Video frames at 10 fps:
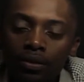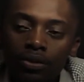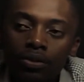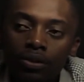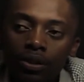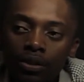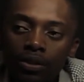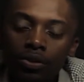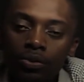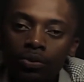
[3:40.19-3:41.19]
units
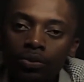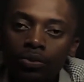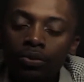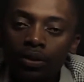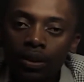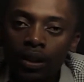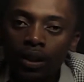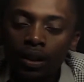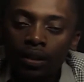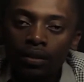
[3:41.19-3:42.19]
to the
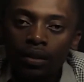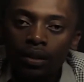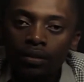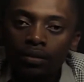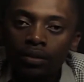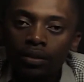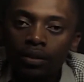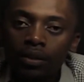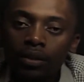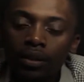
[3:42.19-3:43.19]
SI
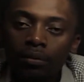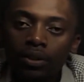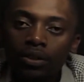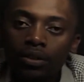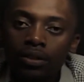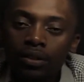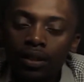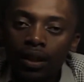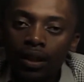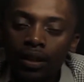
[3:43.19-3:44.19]
unit, which is
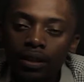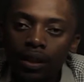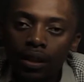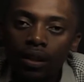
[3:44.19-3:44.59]
second.